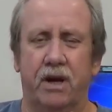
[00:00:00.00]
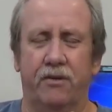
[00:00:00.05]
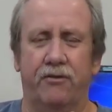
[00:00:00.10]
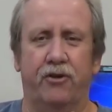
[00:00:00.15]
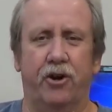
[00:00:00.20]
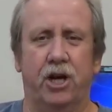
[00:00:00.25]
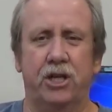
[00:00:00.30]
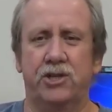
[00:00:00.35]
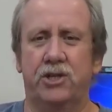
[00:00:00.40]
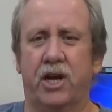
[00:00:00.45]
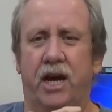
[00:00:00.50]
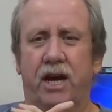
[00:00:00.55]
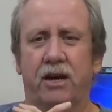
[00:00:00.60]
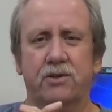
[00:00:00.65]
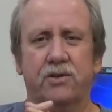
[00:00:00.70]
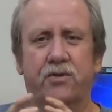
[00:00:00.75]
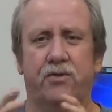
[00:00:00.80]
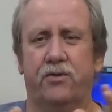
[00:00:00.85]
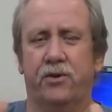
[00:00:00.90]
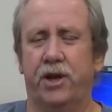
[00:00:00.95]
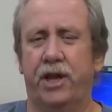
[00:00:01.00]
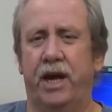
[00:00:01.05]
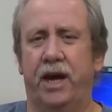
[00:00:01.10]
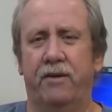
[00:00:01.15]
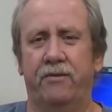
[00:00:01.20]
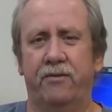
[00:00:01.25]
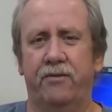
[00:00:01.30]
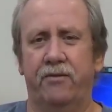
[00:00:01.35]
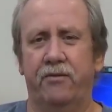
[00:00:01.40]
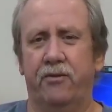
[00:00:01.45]
a friend's house for
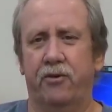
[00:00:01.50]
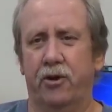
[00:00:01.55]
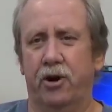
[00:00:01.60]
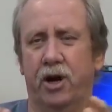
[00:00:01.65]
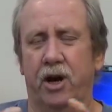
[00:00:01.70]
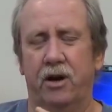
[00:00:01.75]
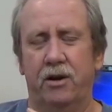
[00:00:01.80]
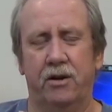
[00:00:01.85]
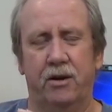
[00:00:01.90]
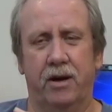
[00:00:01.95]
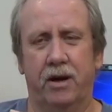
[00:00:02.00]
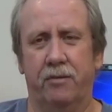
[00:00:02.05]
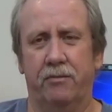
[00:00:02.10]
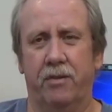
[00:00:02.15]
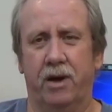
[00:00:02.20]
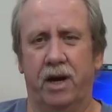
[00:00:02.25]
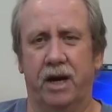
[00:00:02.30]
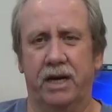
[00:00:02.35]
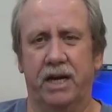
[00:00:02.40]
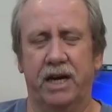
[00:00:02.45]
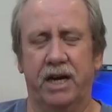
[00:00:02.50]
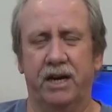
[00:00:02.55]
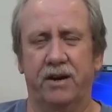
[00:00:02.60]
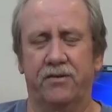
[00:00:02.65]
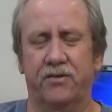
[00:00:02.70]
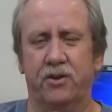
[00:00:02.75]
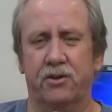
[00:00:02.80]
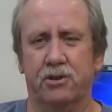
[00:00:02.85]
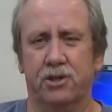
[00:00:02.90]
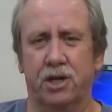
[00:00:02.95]
them for a, a, a
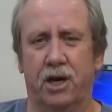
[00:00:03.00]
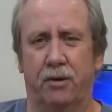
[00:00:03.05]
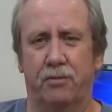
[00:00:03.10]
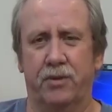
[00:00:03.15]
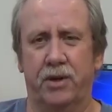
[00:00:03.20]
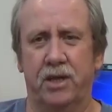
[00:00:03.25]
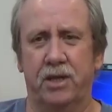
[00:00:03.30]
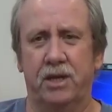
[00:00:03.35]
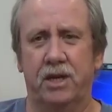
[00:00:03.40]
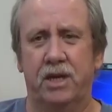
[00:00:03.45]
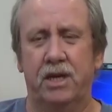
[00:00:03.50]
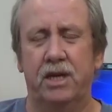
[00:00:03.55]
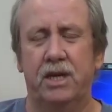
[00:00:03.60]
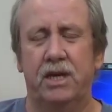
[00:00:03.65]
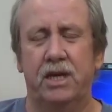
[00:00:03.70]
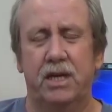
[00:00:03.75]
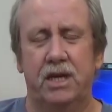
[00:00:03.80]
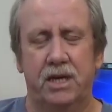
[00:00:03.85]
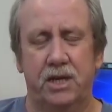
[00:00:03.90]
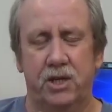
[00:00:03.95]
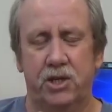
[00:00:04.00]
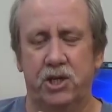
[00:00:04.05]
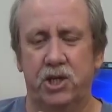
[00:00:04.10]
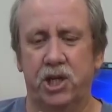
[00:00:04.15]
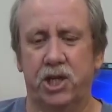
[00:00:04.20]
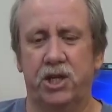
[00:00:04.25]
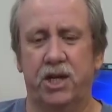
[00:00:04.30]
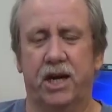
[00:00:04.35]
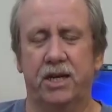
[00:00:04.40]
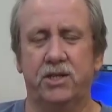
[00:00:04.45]
gift or something,
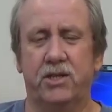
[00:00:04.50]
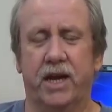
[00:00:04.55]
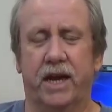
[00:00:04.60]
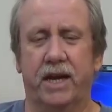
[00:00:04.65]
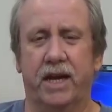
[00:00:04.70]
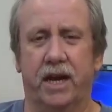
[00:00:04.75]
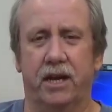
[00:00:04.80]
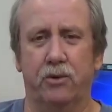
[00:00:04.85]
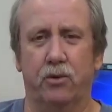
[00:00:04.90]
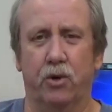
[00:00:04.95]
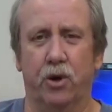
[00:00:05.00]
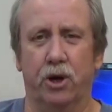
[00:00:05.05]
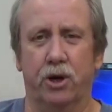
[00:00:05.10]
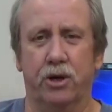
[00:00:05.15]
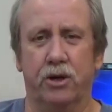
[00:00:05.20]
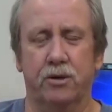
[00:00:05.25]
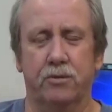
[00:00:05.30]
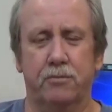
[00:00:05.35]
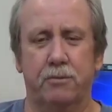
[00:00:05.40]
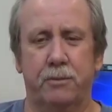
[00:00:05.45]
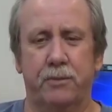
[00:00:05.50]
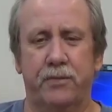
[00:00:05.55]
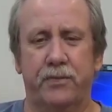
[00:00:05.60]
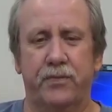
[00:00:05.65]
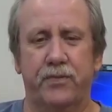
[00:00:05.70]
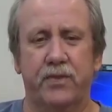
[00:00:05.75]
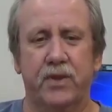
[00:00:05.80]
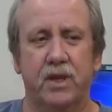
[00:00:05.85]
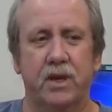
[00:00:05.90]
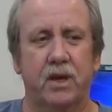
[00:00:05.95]
she does that kind of work.
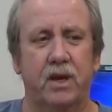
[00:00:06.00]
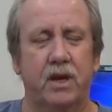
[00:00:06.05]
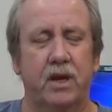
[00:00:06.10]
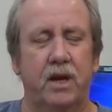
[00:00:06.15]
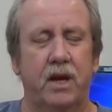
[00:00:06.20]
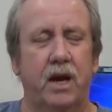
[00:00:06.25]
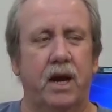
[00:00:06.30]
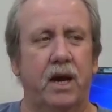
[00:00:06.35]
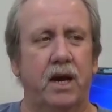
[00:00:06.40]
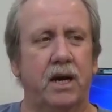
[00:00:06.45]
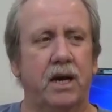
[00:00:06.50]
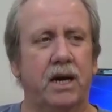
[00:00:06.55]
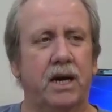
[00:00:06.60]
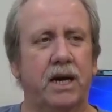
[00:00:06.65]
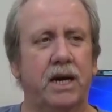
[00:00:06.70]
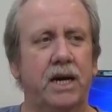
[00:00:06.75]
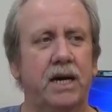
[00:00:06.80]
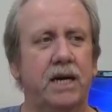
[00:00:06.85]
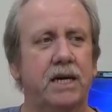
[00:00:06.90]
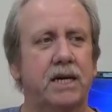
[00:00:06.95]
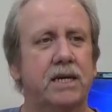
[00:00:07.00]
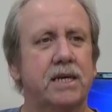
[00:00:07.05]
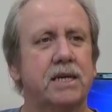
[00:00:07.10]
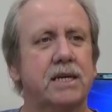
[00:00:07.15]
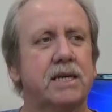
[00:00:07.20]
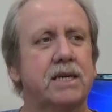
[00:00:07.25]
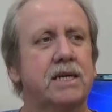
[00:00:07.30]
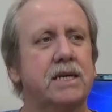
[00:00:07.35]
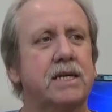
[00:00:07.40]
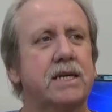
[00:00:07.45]
Uh,
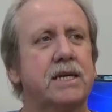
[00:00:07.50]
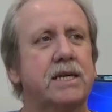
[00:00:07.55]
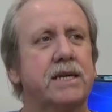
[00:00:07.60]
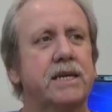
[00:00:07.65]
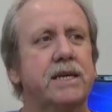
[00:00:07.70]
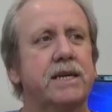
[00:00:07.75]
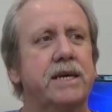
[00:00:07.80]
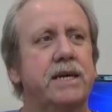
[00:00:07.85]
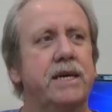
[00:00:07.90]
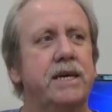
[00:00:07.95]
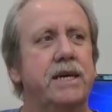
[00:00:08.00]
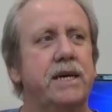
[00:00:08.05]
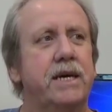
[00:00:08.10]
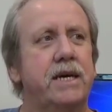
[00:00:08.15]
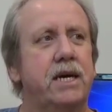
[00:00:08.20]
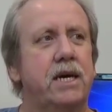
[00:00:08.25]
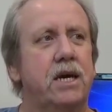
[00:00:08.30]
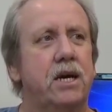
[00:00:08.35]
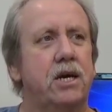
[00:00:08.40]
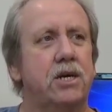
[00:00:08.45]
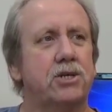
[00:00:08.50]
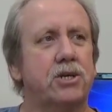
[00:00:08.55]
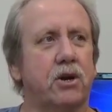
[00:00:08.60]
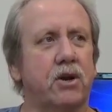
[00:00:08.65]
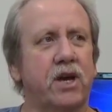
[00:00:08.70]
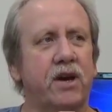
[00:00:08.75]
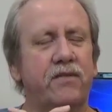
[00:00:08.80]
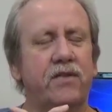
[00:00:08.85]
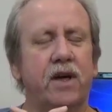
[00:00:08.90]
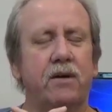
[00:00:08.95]

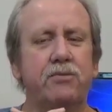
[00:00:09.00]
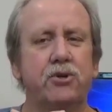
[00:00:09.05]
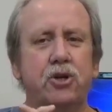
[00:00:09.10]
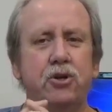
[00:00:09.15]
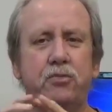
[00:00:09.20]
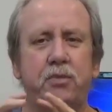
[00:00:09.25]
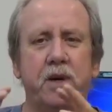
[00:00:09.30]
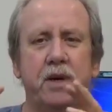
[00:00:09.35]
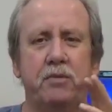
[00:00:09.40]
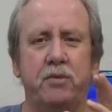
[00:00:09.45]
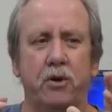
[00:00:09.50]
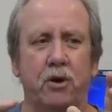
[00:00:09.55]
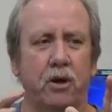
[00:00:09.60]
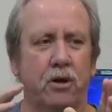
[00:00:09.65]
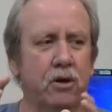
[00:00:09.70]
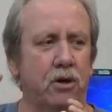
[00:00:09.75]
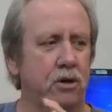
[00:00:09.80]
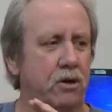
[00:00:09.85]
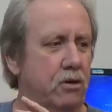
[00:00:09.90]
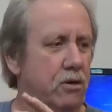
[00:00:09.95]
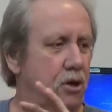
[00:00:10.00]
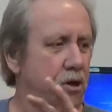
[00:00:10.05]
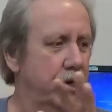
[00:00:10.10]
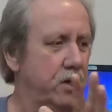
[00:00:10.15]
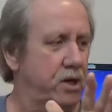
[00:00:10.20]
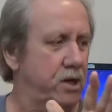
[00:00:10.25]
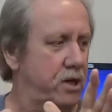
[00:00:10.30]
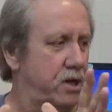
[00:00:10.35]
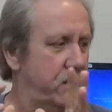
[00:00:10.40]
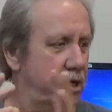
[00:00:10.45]
so give them two people a little
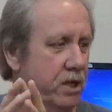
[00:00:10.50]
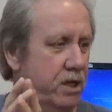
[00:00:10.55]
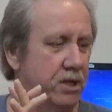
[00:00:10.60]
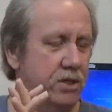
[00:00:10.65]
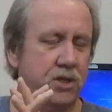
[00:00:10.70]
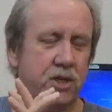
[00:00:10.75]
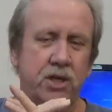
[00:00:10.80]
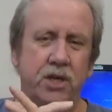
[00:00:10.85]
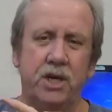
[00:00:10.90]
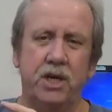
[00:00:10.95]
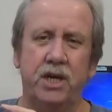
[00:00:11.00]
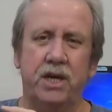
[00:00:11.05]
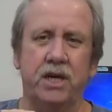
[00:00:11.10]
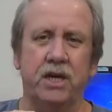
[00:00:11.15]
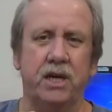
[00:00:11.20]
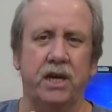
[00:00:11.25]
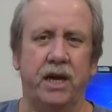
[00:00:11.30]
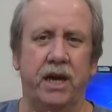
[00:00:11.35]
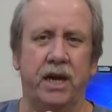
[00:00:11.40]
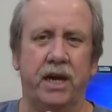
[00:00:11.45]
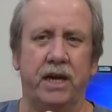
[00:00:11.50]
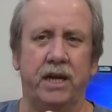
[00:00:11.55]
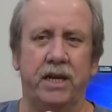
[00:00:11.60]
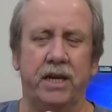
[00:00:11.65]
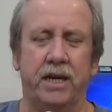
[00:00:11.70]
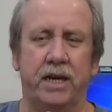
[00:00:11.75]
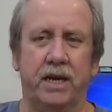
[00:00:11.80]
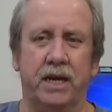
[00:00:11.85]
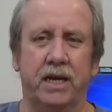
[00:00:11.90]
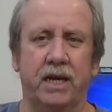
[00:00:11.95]
look and see
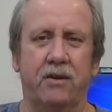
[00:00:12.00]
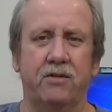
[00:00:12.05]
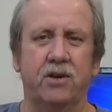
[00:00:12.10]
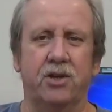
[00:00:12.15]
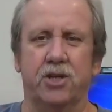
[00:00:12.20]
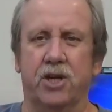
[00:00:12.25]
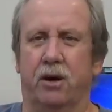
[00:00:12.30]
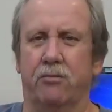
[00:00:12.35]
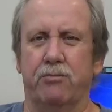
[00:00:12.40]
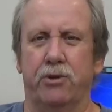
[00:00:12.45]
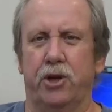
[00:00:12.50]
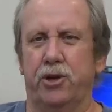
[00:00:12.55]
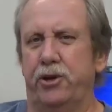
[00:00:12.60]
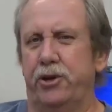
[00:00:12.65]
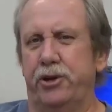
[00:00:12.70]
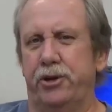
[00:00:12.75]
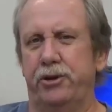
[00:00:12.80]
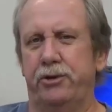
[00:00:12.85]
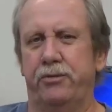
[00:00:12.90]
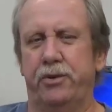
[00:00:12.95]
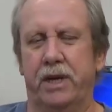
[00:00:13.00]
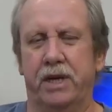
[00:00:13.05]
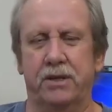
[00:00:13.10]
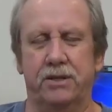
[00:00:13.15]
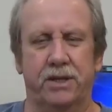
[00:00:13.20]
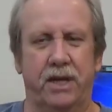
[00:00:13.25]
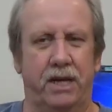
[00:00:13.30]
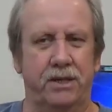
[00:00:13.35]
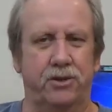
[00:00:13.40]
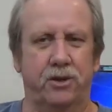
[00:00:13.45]
and uh, give you something to do
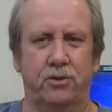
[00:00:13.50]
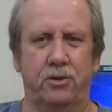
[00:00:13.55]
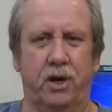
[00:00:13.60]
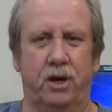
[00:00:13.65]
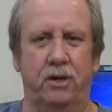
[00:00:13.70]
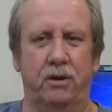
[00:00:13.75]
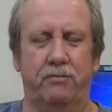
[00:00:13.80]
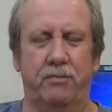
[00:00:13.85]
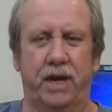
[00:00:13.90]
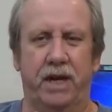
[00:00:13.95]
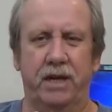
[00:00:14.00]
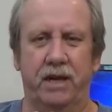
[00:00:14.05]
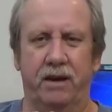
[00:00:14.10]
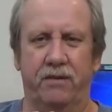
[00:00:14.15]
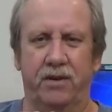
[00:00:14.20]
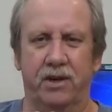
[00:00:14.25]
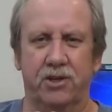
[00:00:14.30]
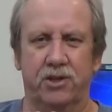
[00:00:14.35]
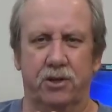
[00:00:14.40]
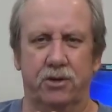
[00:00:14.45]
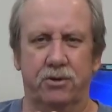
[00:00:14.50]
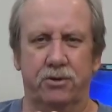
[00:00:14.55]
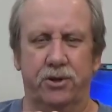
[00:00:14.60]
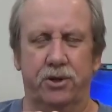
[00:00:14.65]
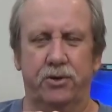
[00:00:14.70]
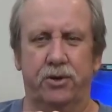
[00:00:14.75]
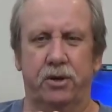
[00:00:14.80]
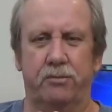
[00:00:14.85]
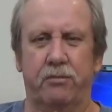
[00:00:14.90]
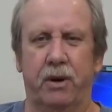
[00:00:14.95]
because not too uh, many of us are
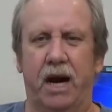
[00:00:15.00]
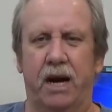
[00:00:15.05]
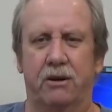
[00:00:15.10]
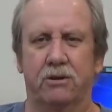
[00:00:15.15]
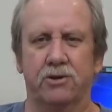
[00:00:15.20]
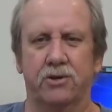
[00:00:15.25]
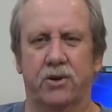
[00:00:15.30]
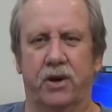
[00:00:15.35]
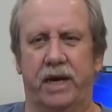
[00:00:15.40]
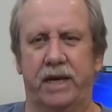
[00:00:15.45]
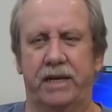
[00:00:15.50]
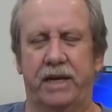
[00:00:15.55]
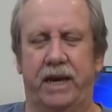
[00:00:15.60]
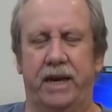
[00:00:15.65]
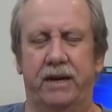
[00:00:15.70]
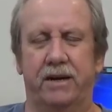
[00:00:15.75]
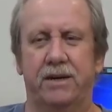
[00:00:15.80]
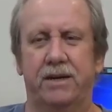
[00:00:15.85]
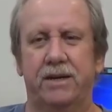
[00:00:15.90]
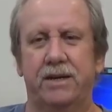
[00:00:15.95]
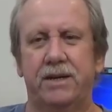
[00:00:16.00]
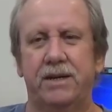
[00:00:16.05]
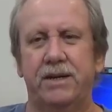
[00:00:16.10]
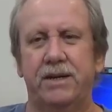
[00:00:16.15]
doing models right now.